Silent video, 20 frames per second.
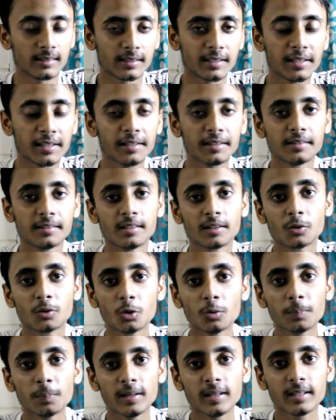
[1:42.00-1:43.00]
create the
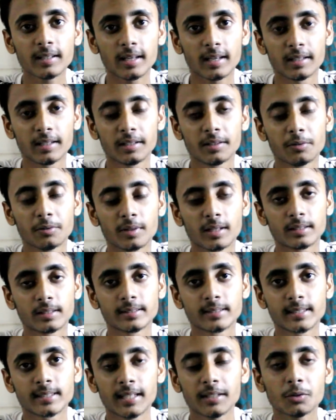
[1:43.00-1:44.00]
group link and you can
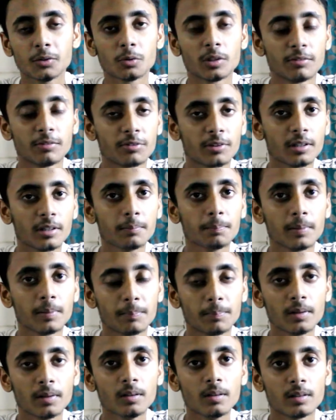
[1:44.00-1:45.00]
send to different
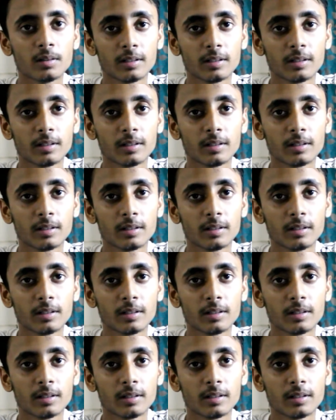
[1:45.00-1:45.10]
people